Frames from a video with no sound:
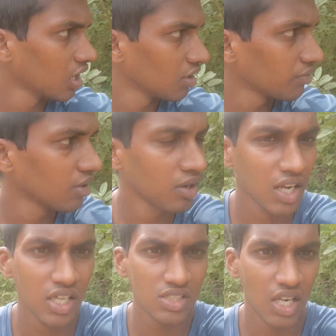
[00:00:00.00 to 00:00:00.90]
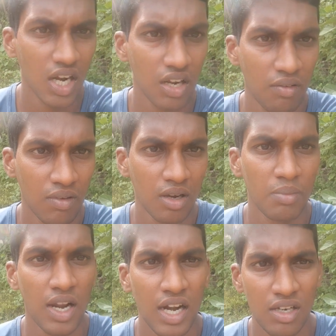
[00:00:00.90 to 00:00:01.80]
If you increase the rate of work
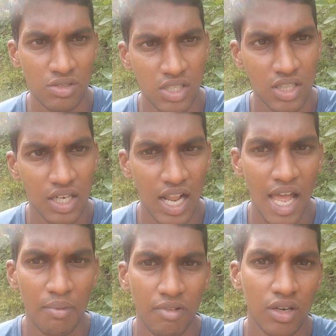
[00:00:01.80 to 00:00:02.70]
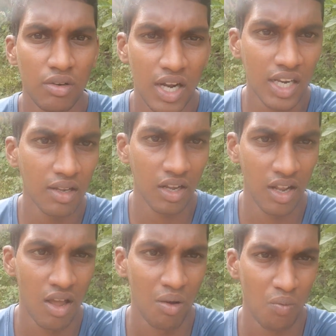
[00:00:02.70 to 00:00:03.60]
by reducing the time, when you cut the
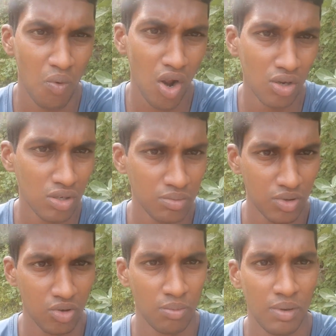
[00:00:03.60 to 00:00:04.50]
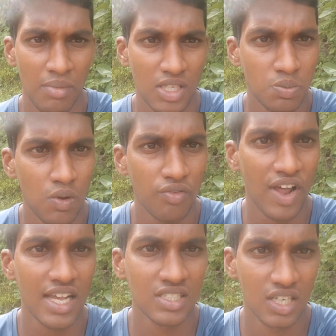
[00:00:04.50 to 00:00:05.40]
volume, you will be much more
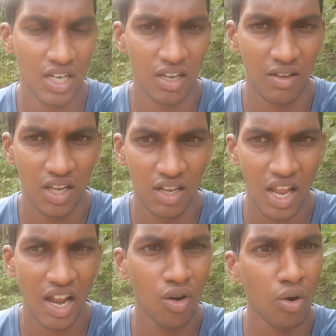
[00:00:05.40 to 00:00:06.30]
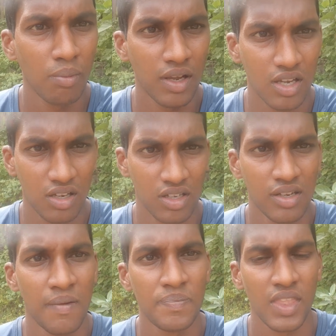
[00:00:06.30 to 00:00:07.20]
faster in anaerobic.
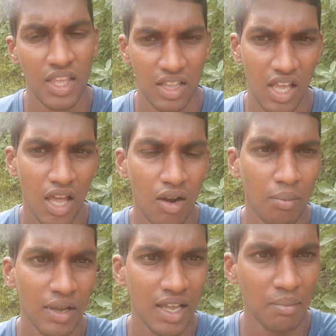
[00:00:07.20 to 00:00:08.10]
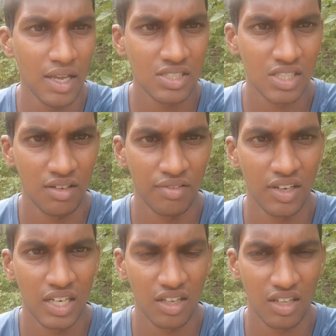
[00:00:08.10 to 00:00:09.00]
The aerobic capacity, if
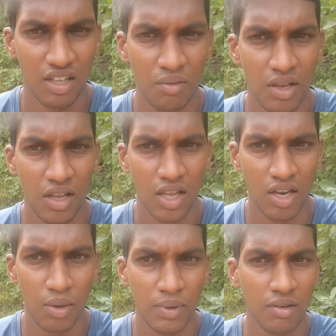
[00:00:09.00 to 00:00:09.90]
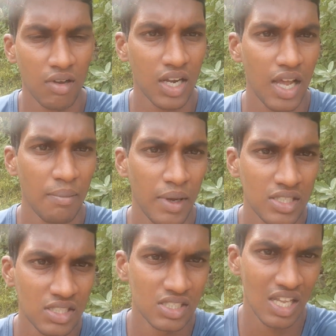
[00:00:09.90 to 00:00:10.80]
the aerobic work
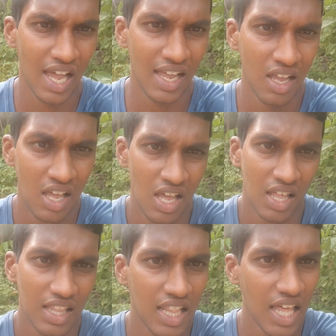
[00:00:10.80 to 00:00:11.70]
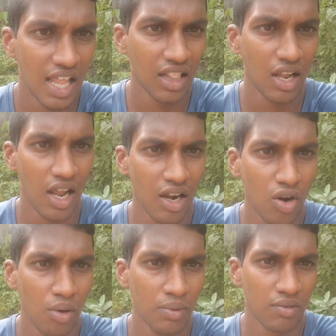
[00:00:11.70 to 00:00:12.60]
capacity is high, then the
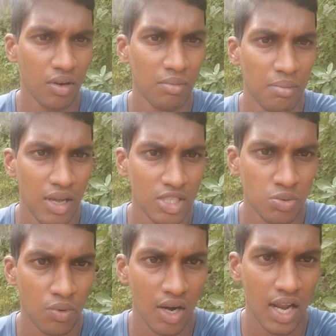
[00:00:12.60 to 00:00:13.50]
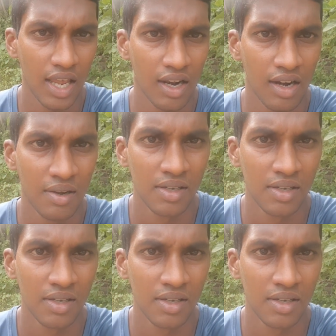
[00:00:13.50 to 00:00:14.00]
anaerobic will be much more higher.